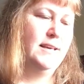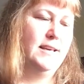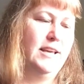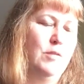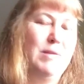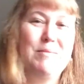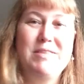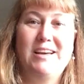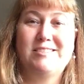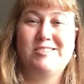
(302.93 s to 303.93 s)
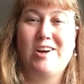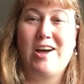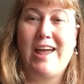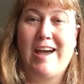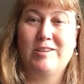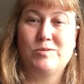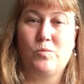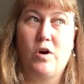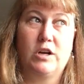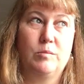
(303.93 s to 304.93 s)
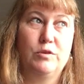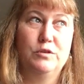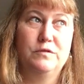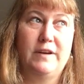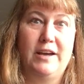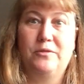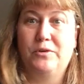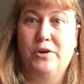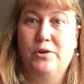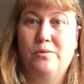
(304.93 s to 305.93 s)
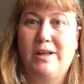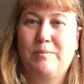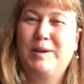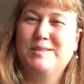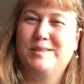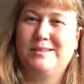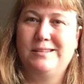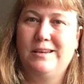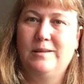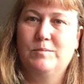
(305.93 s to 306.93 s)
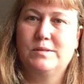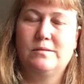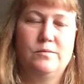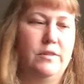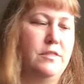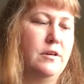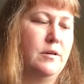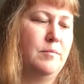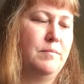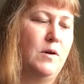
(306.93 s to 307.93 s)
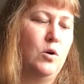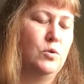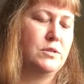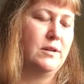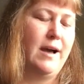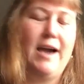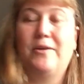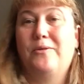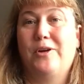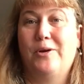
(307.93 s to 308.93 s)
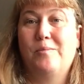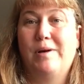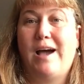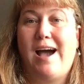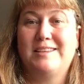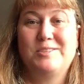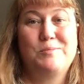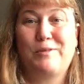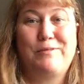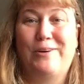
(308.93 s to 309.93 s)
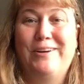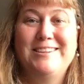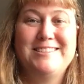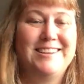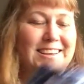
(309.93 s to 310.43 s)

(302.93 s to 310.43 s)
You know, maybe that's not as waterproof. I don't know, like because the seams with the holes, I don't know, but I still prefer it.